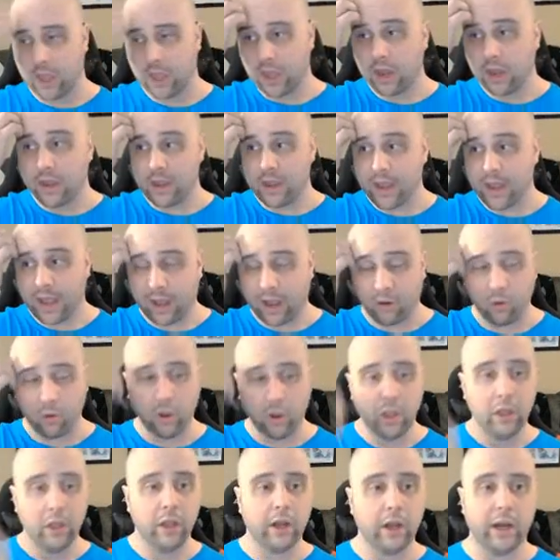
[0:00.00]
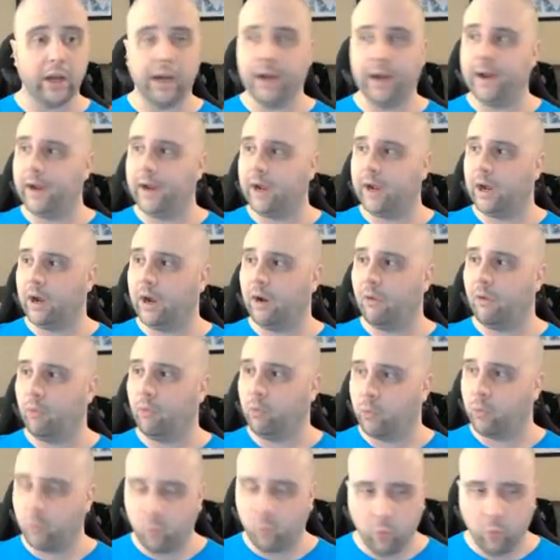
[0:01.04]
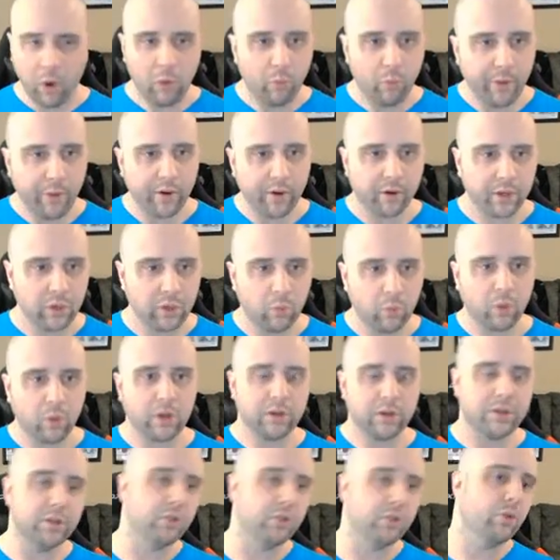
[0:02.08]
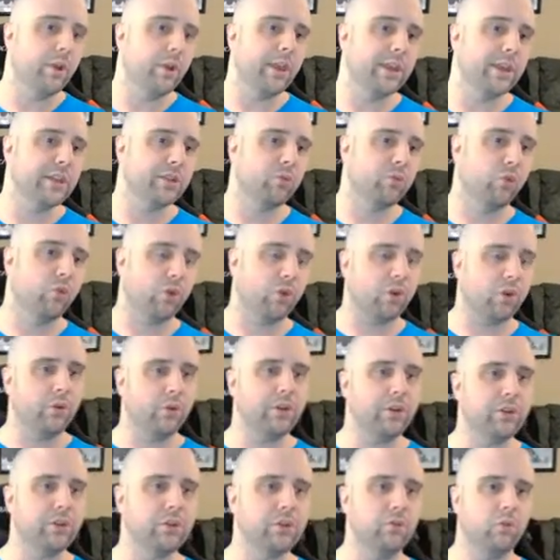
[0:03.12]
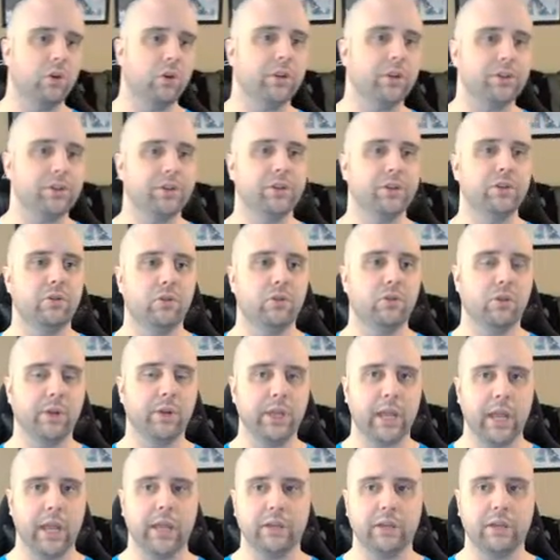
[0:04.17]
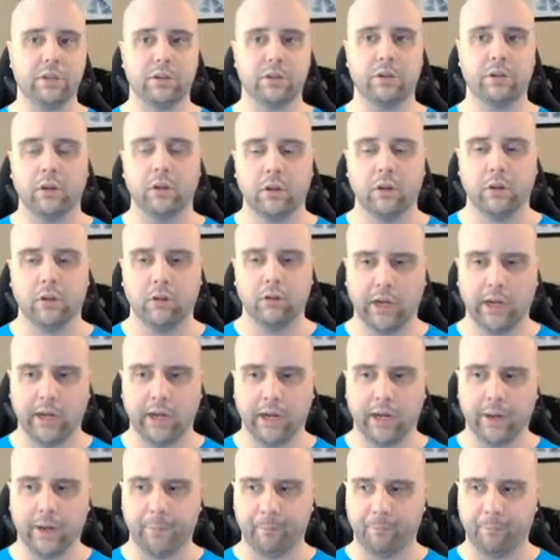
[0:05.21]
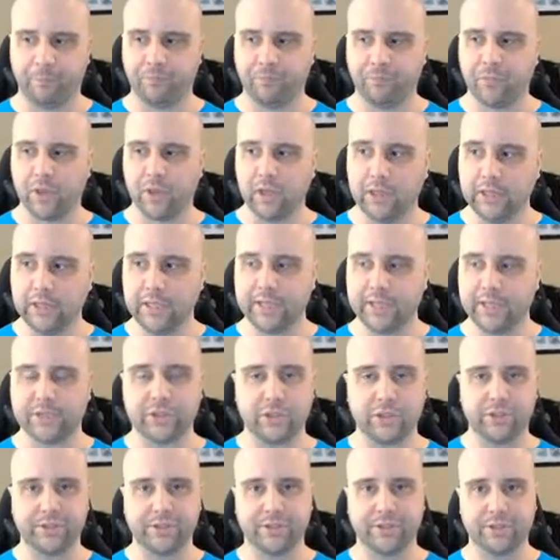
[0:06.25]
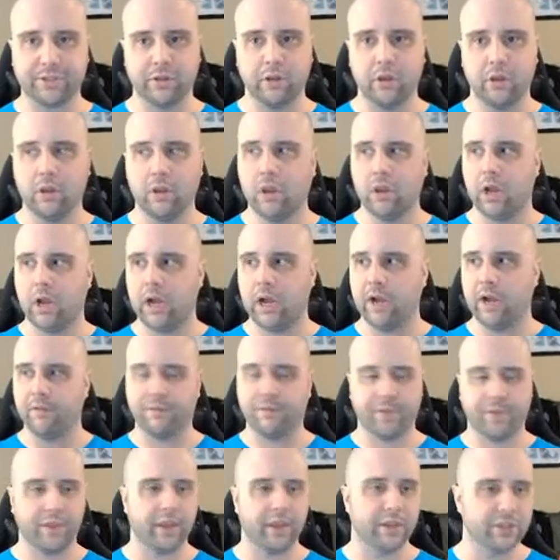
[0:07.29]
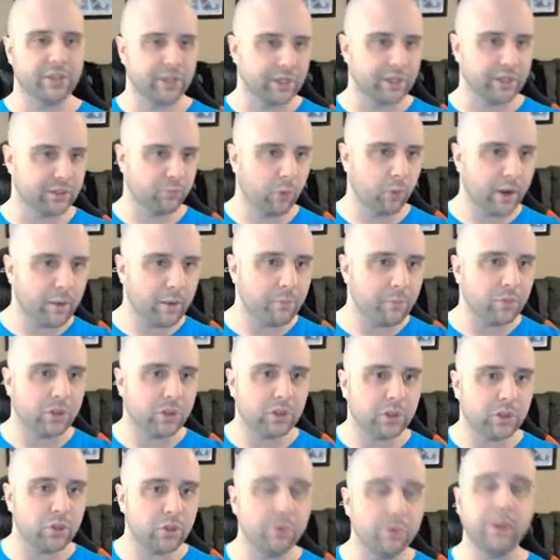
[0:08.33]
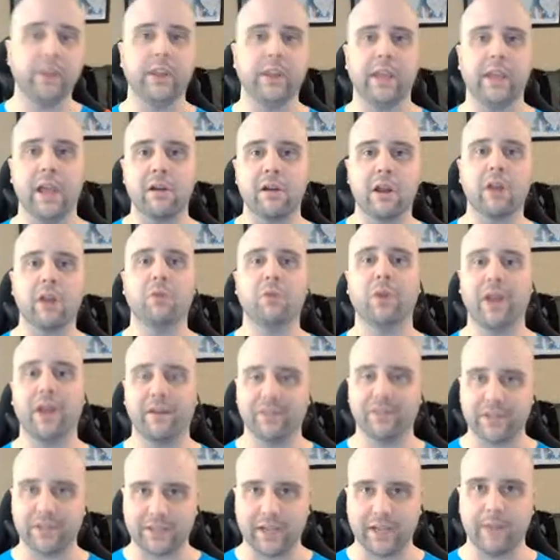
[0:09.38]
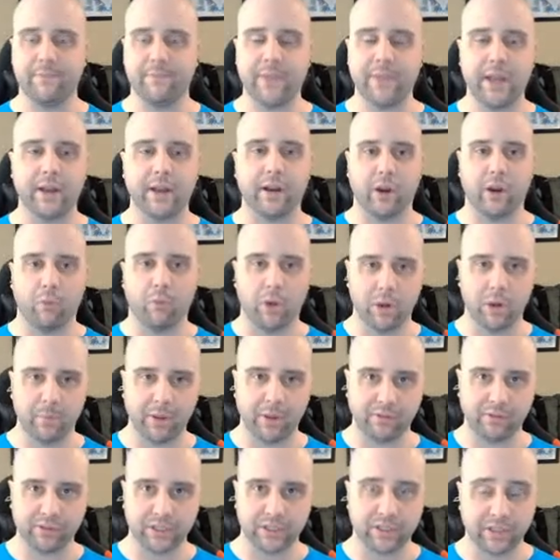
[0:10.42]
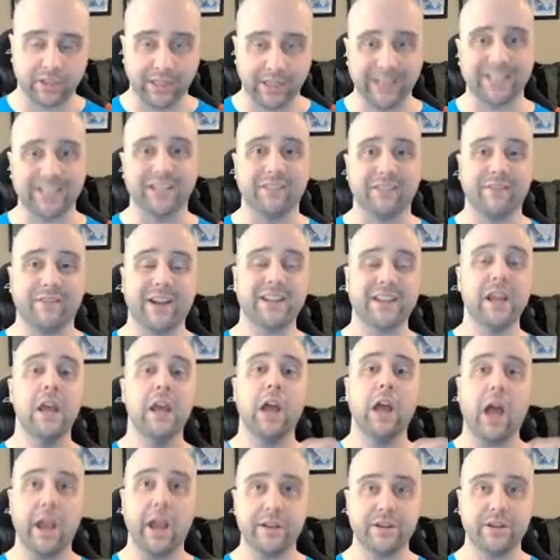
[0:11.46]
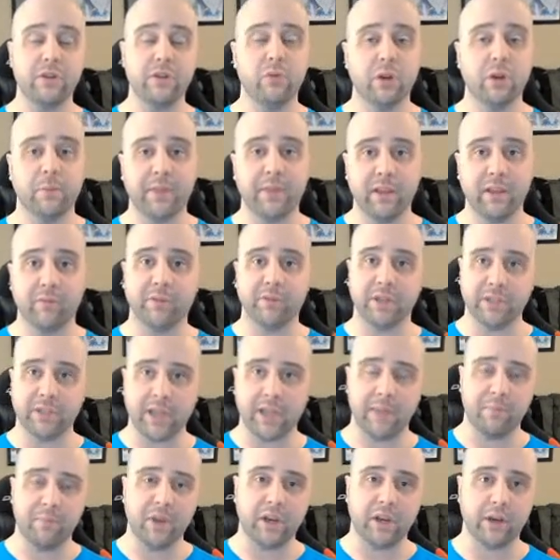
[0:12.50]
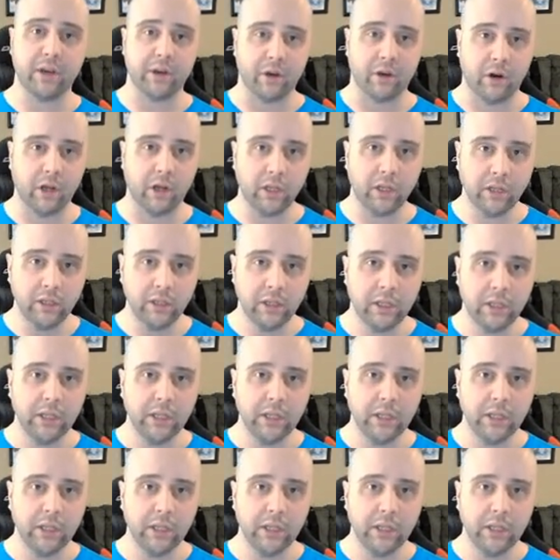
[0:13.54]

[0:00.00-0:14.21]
Now, what we are going to want to do is we're going to want to create lists of things, because when I'm doing the account, I don't want to have to type that in. I want to be able to select it. In fact, I don't want to be able to type it in at all.